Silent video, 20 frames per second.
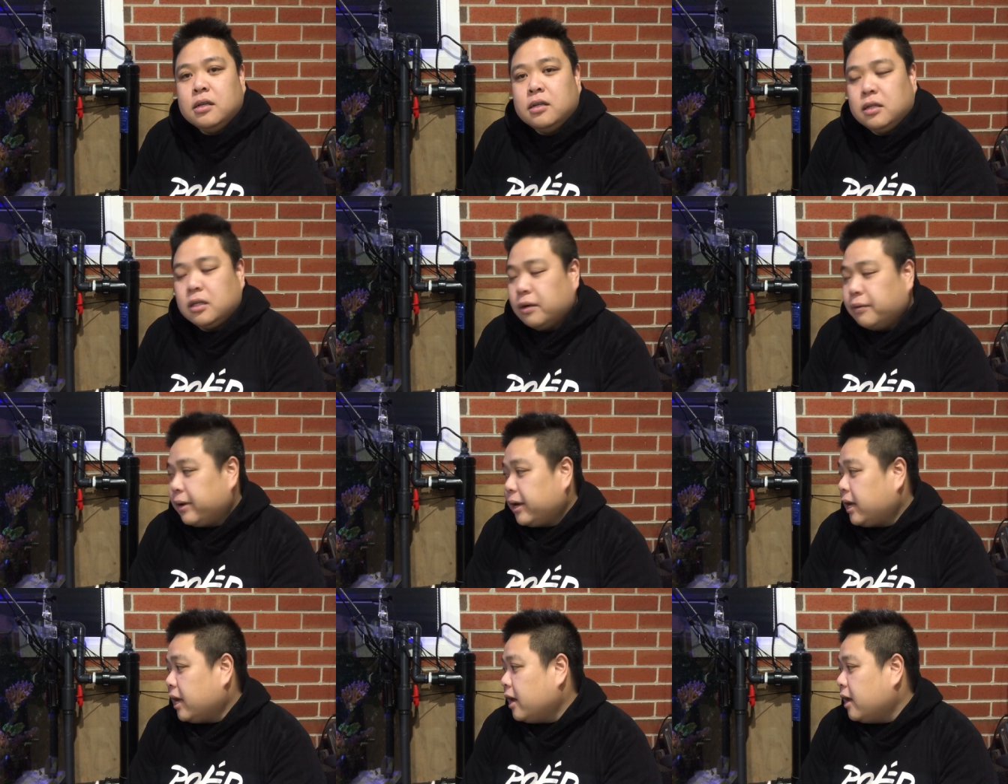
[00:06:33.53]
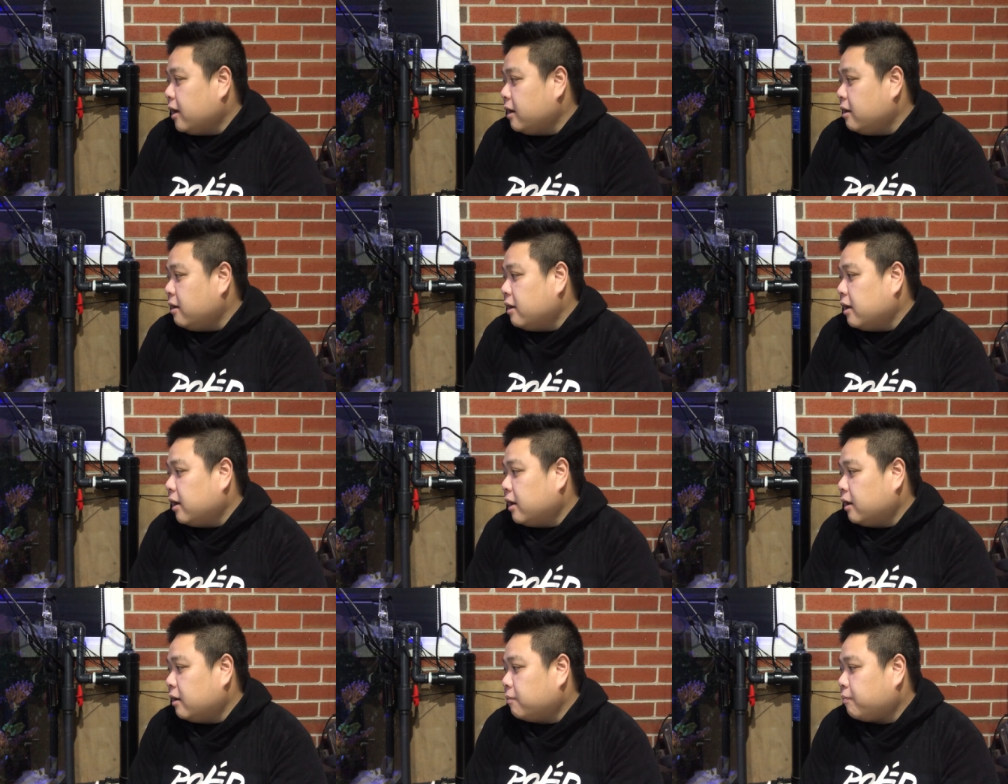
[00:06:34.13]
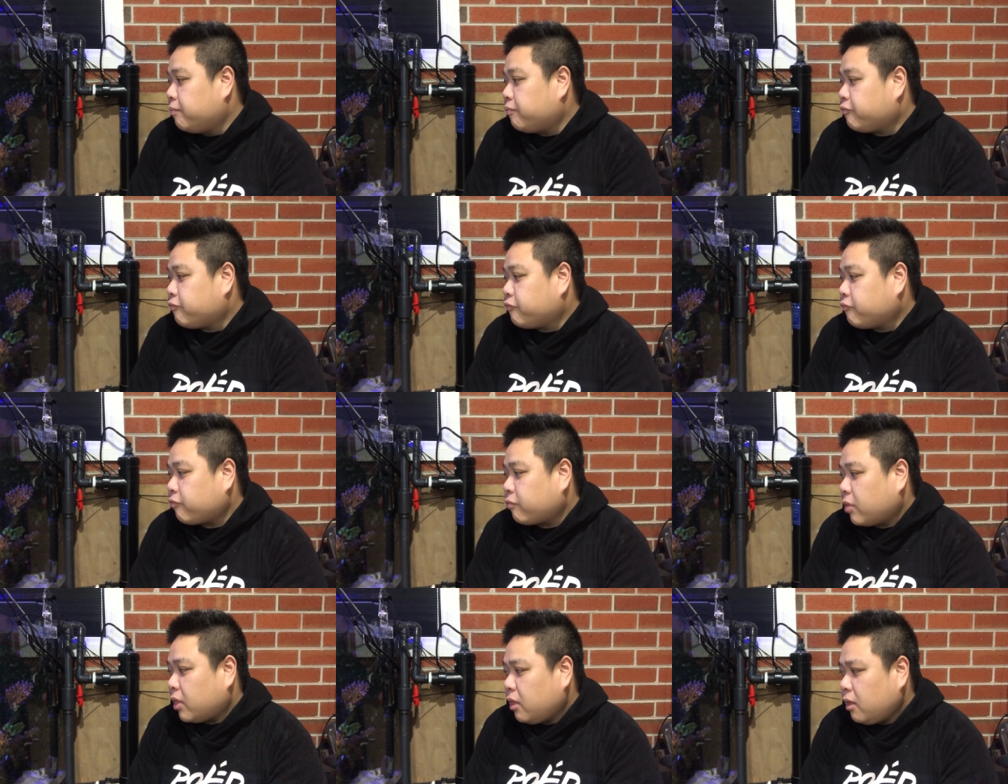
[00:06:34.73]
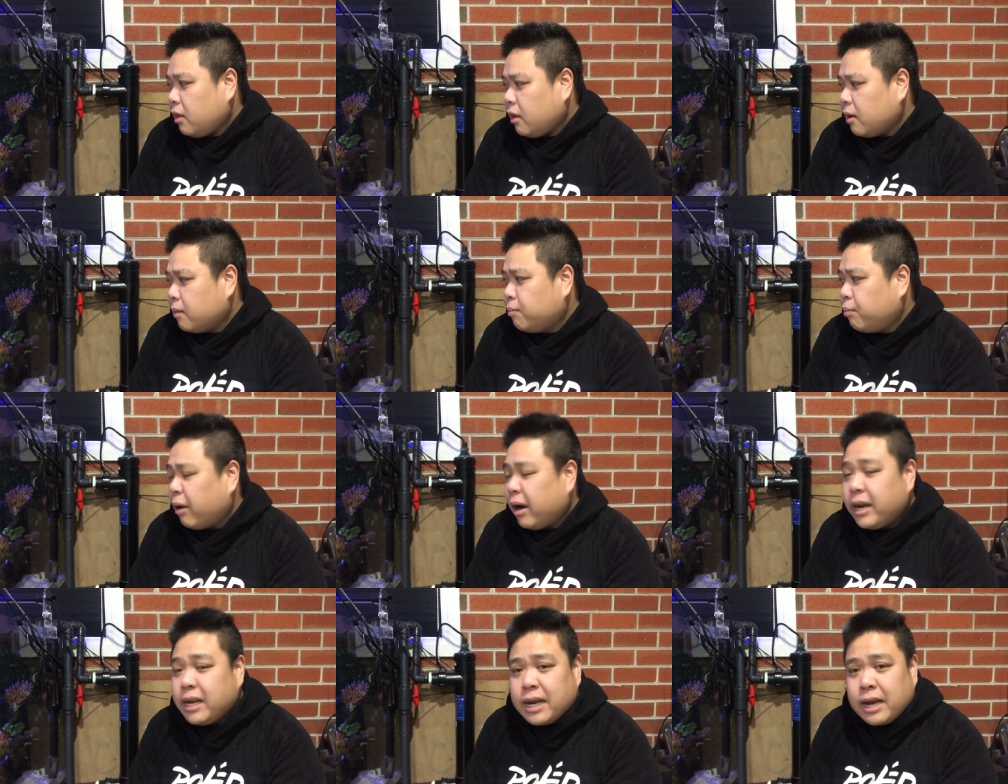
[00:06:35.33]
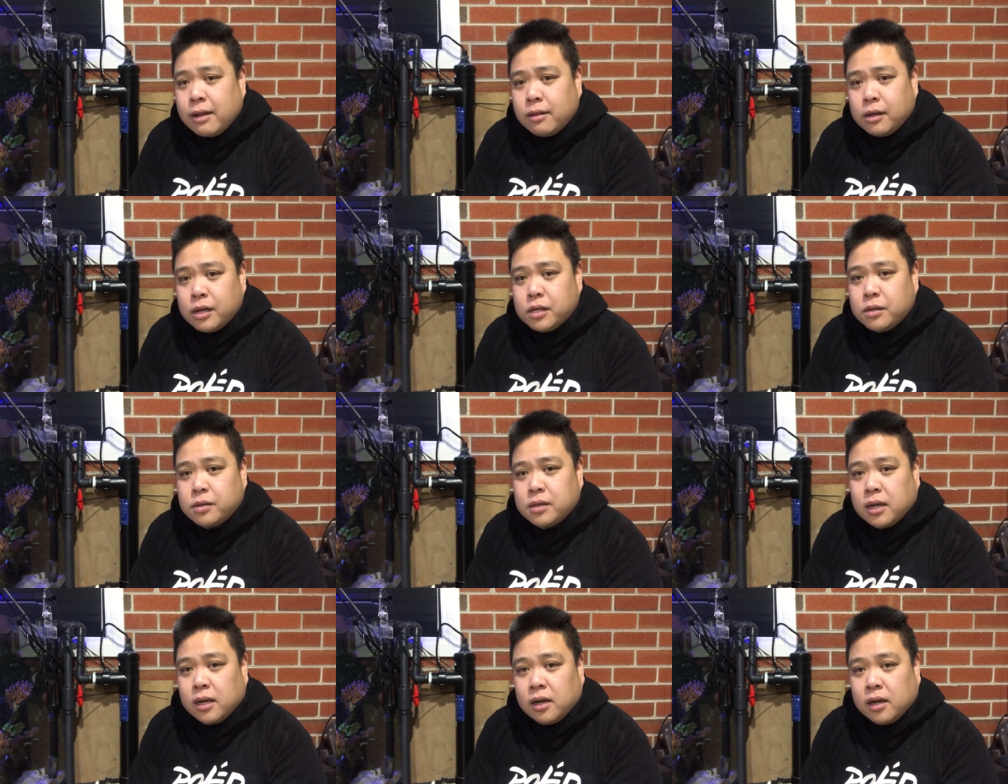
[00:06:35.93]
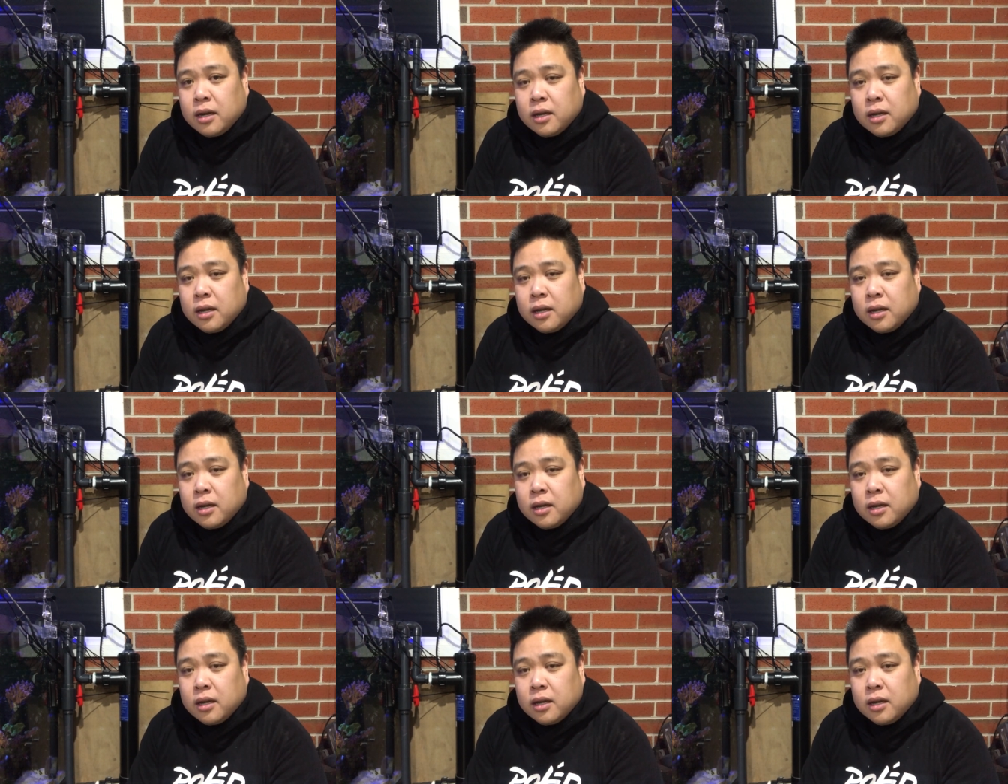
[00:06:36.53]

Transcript: so it can break down those